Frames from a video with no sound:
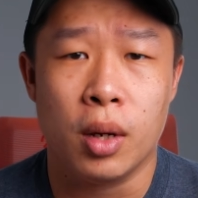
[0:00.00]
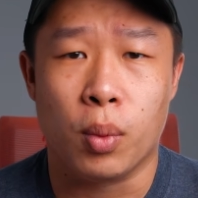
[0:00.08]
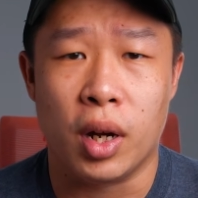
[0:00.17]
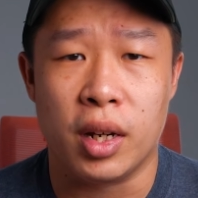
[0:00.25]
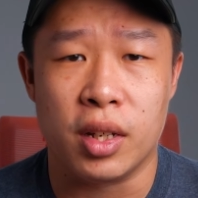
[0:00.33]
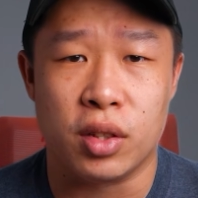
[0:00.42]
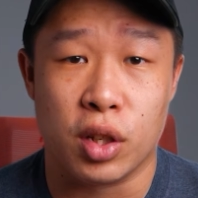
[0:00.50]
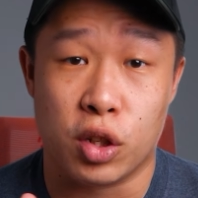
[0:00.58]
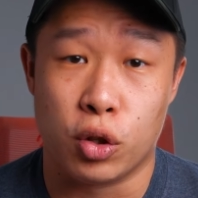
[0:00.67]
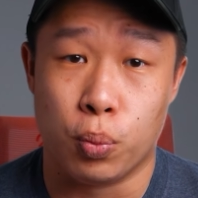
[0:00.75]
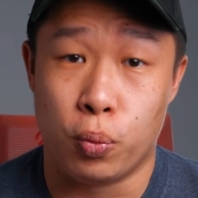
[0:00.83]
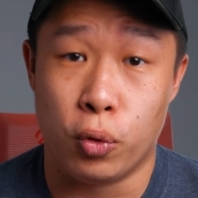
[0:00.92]
One is the
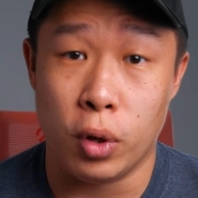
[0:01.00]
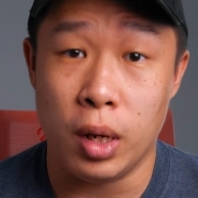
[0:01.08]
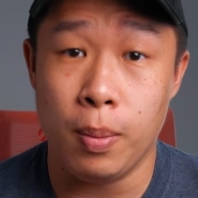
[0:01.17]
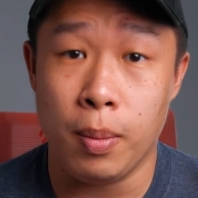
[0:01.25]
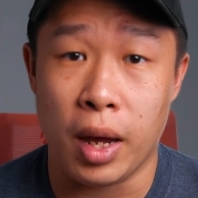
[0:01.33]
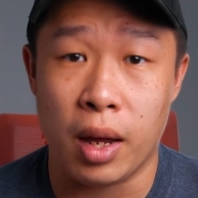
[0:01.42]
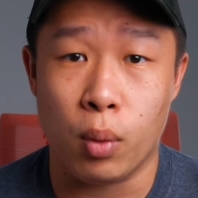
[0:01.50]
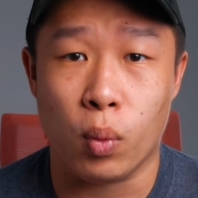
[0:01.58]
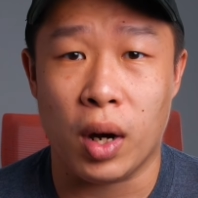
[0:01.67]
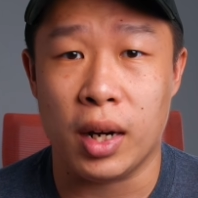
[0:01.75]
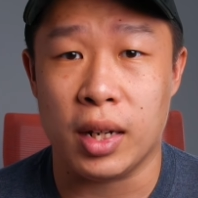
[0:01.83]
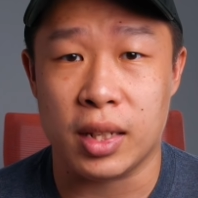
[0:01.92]
Supreme and
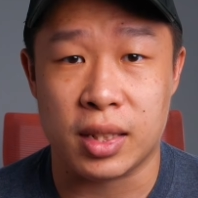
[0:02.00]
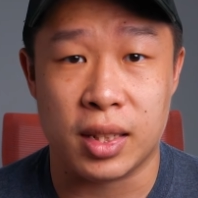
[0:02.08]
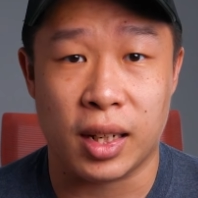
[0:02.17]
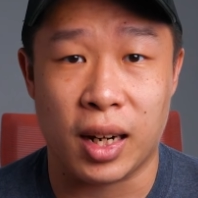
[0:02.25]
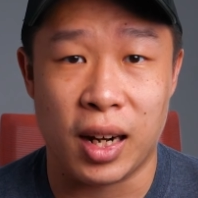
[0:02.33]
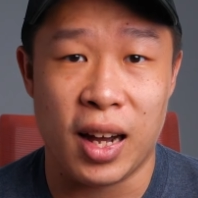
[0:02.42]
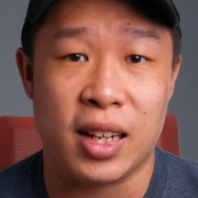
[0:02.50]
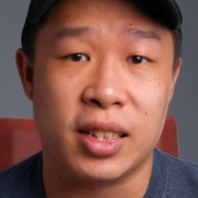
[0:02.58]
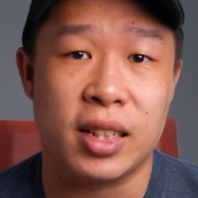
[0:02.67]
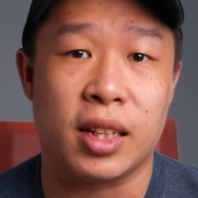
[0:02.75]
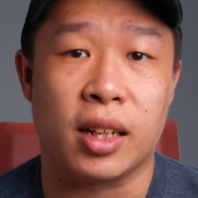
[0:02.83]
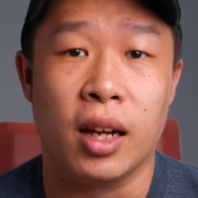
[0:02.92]
one is the
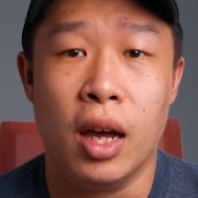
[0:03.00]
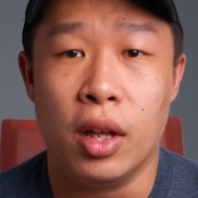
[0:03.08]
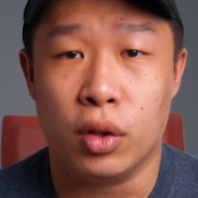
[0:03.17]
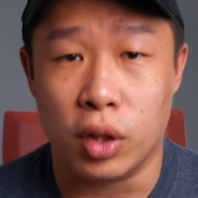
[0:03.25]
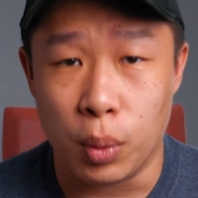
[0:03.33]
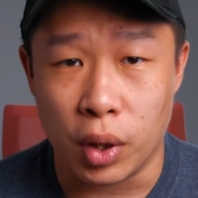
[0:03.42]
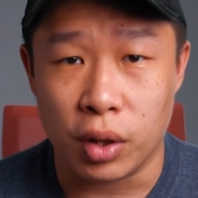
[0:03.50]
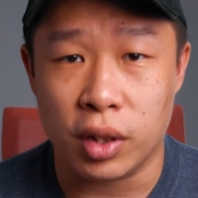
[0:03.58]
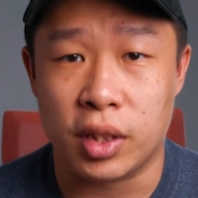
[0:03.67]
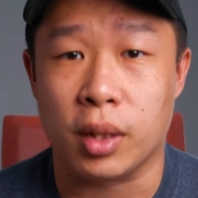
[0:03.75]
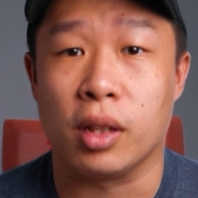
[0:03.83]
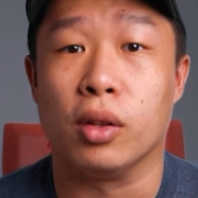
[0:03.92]
Classic. Today we're going to
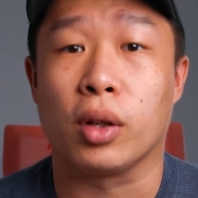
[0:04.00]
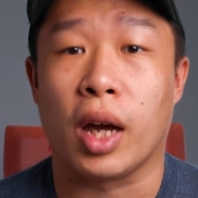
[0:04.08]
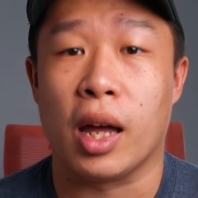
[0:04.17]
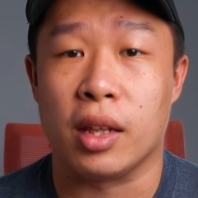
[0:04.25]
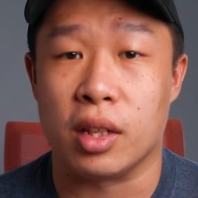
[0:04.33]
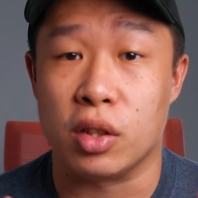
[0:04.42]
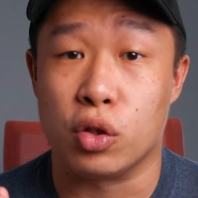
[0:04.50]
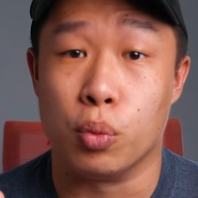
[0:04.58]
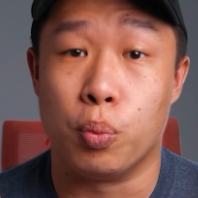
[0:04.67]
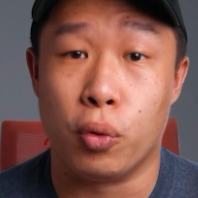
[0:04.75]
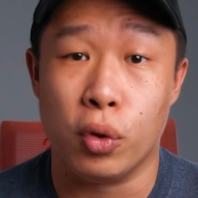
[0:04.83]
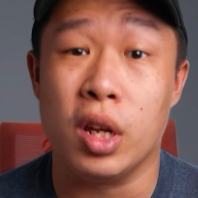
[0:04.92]
take a look at the
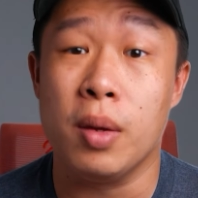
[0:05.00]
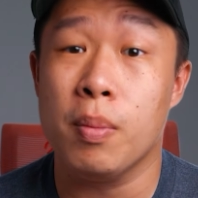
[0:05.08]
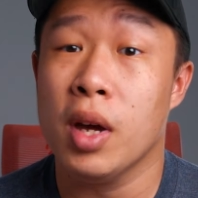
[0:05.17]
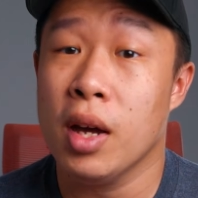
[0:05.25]
Supreme.